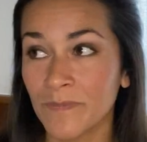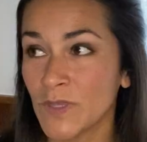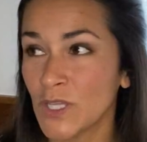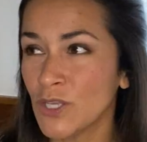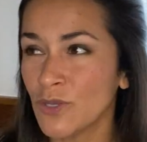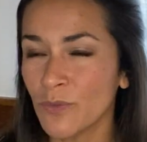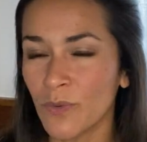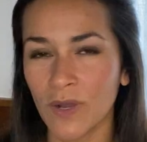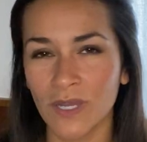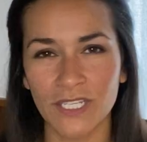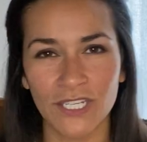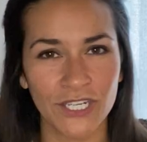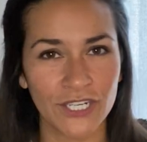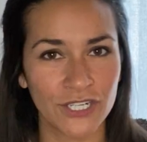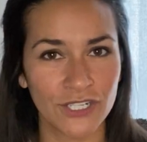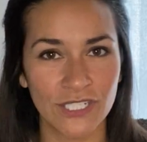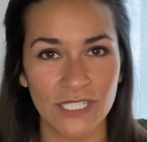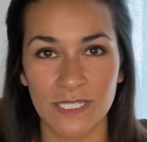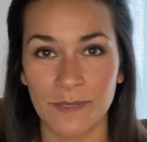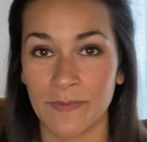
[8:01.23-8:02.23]
You want
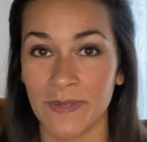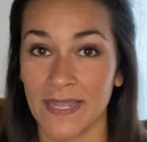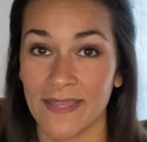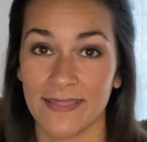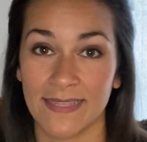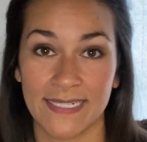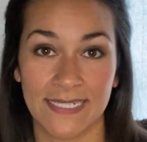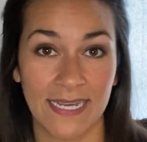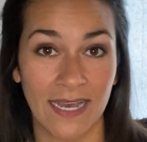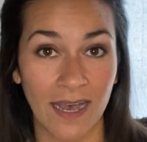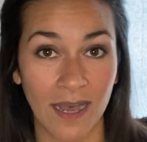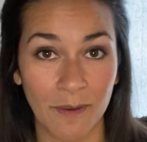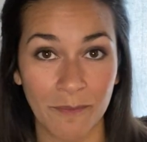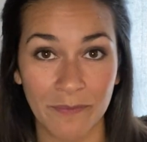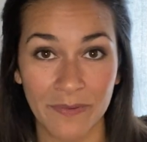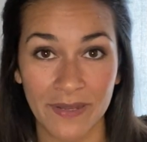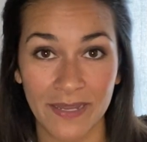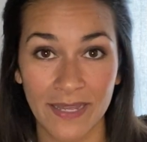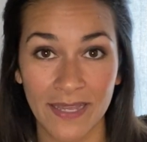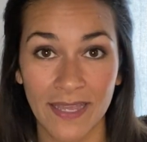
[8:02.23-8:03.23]
yours to be at the top.